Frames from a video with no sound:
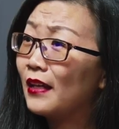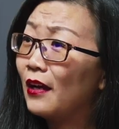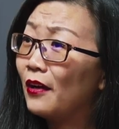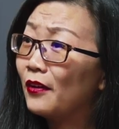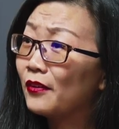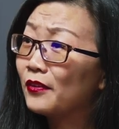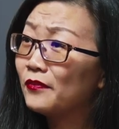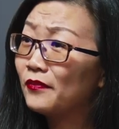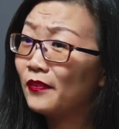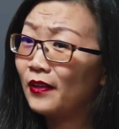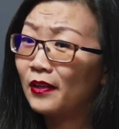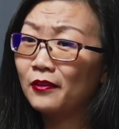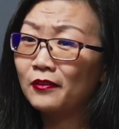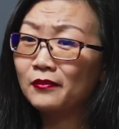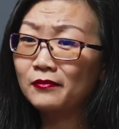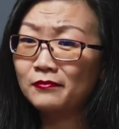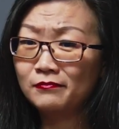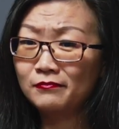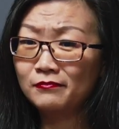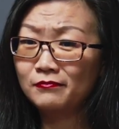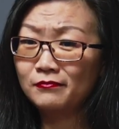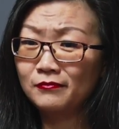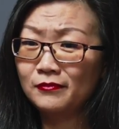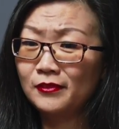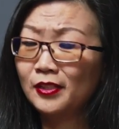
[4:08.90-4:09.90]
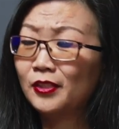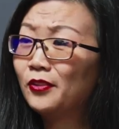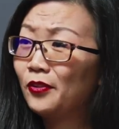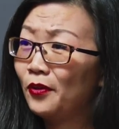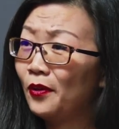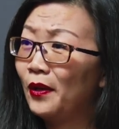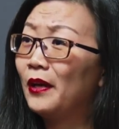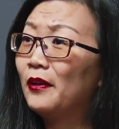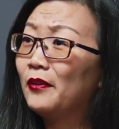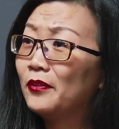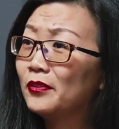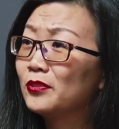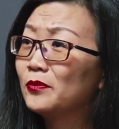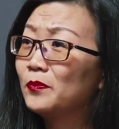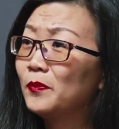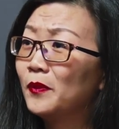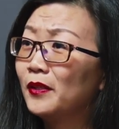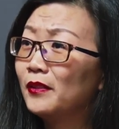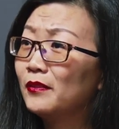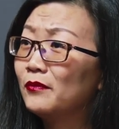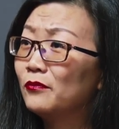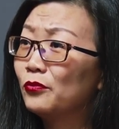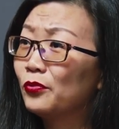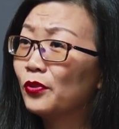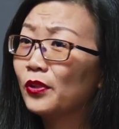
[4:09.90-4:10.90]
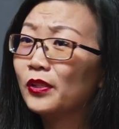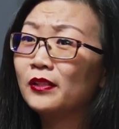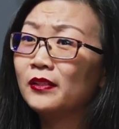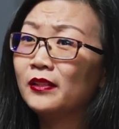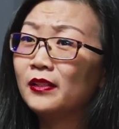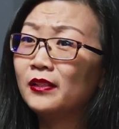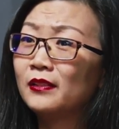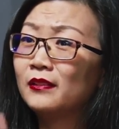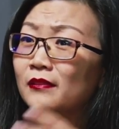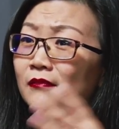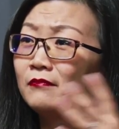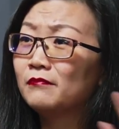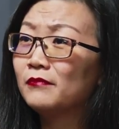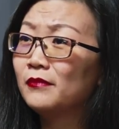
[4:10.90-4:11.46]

out of our little house, but really,